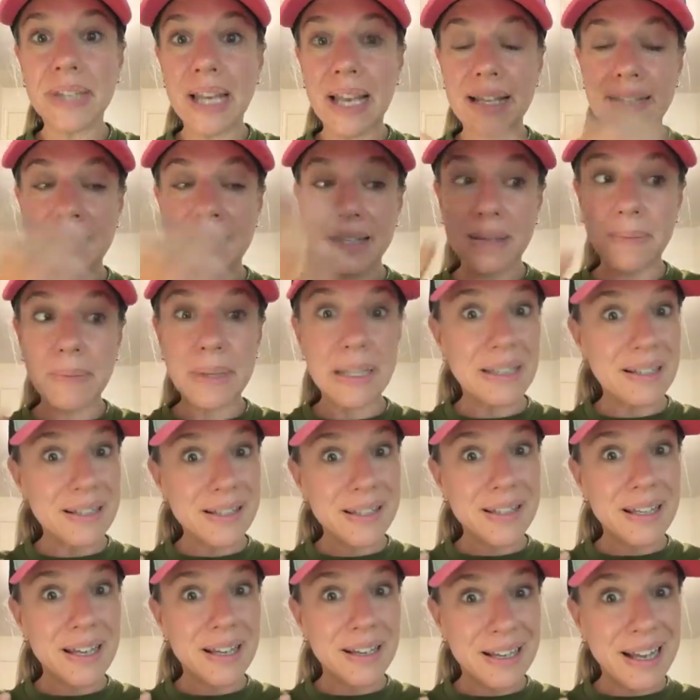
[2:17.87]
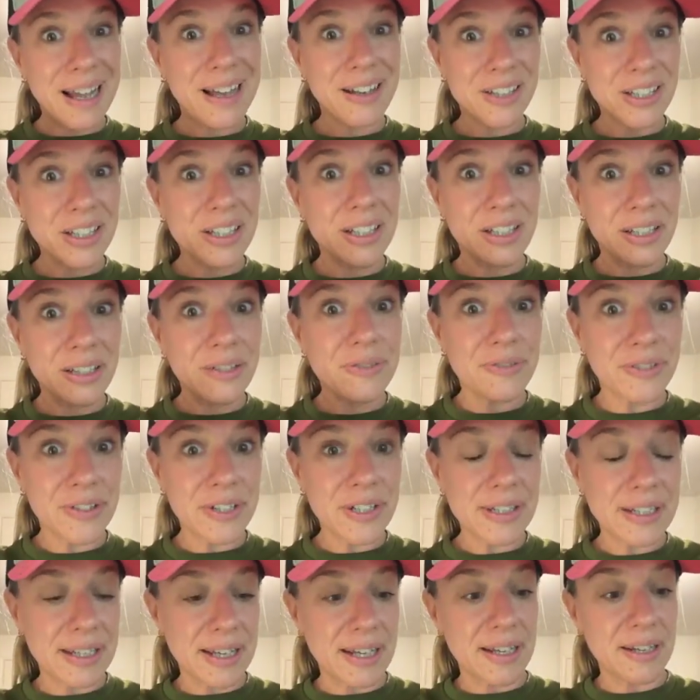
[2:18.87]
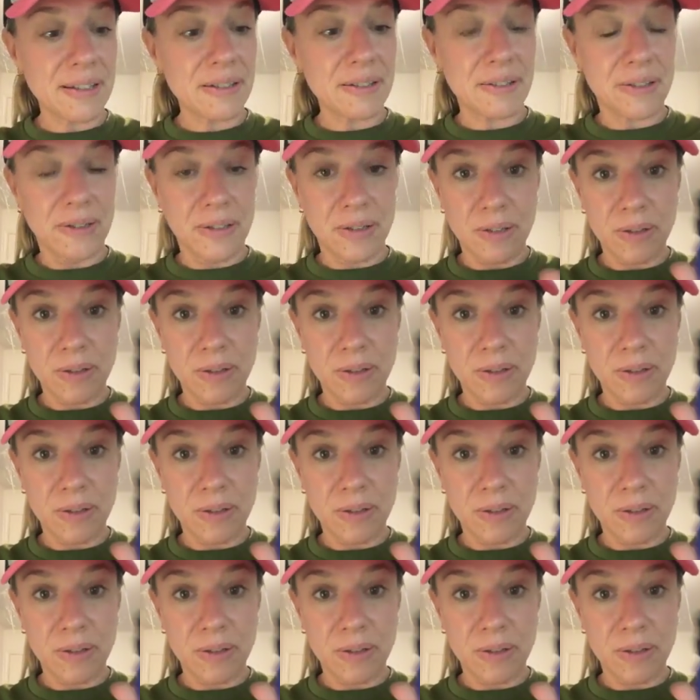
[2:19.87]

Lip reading: and something that's actually good for your skin.